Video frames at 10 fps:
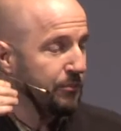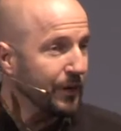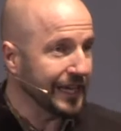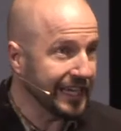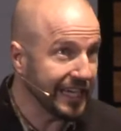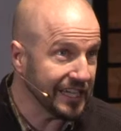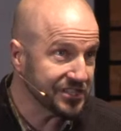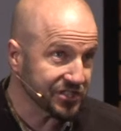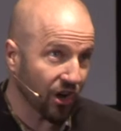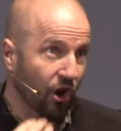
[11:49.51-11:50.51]
but he
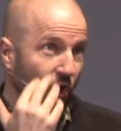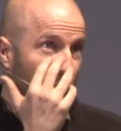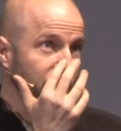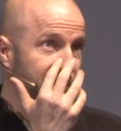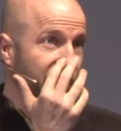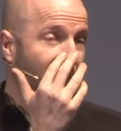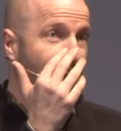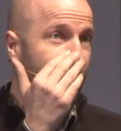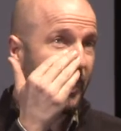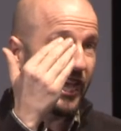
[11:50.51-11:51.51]
saw only
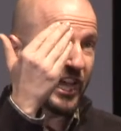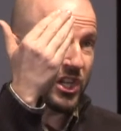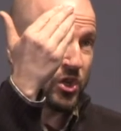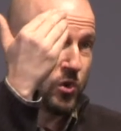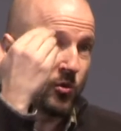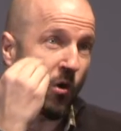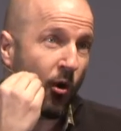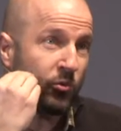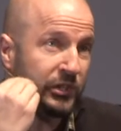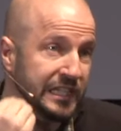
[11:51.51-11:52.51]
God and knew
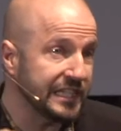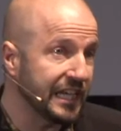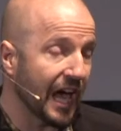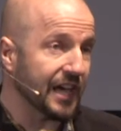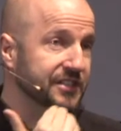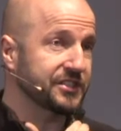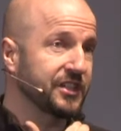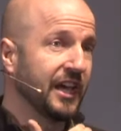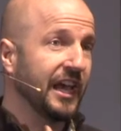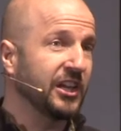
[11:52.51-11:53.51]
only yes
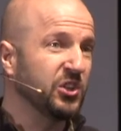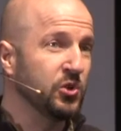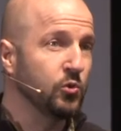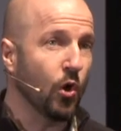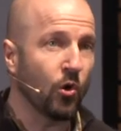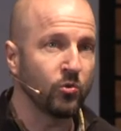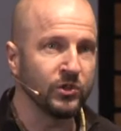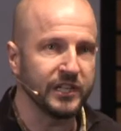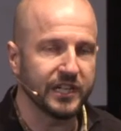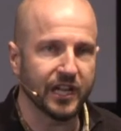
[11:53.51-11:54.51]
and knew
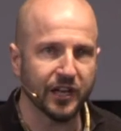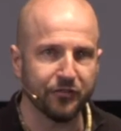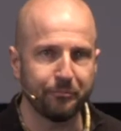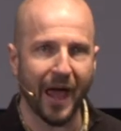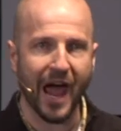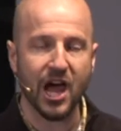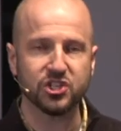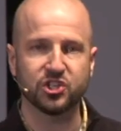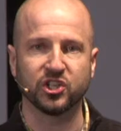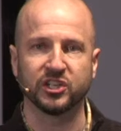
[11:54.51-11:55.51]
only kind of
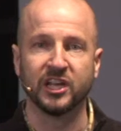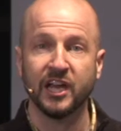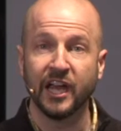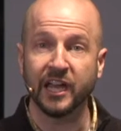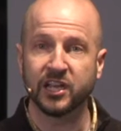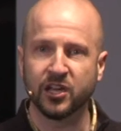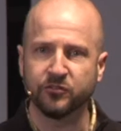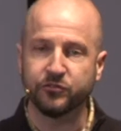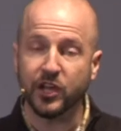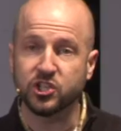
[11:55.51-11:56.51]
passion and
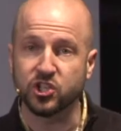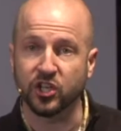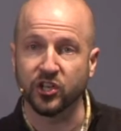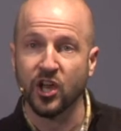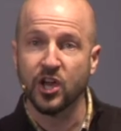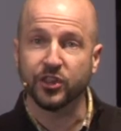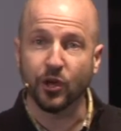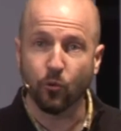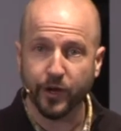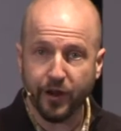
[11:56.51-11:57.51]
conviction
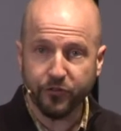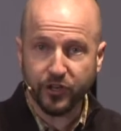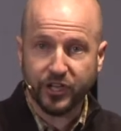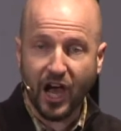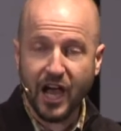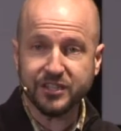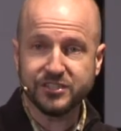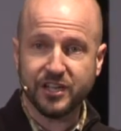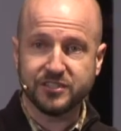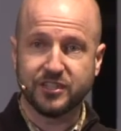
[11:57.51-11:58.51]
that whatever God
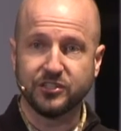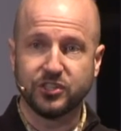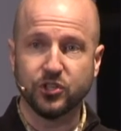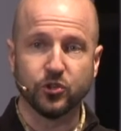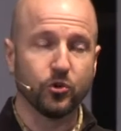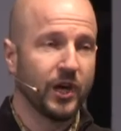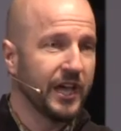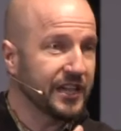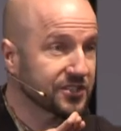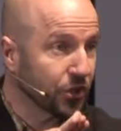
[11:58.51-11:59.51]
says to do
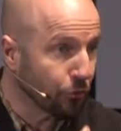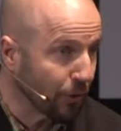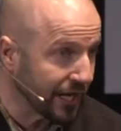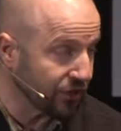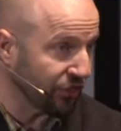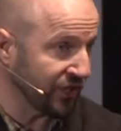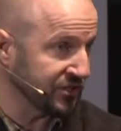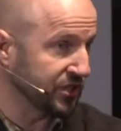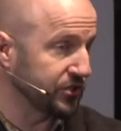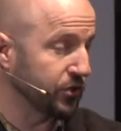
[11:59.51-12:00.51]
is the right thing
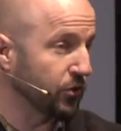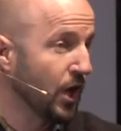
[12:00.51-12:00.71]
to do.